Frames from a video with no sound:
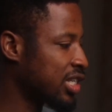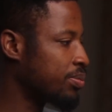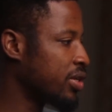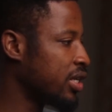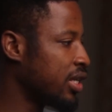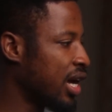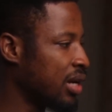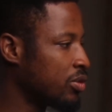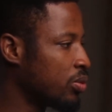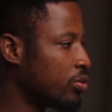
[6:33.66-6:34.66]
speed that
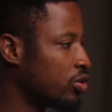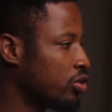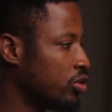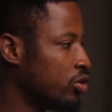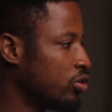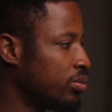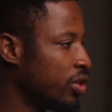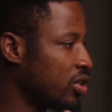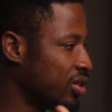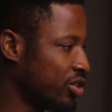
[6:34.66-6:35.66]
I'm supposed to use,
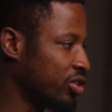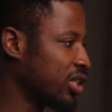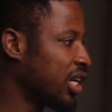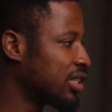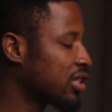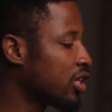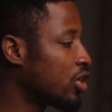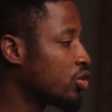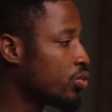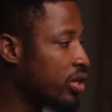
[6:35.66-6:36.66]
because I was shooting at
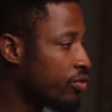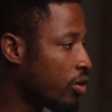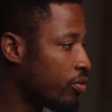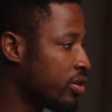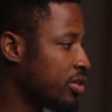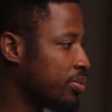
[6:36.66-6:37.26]
24 frames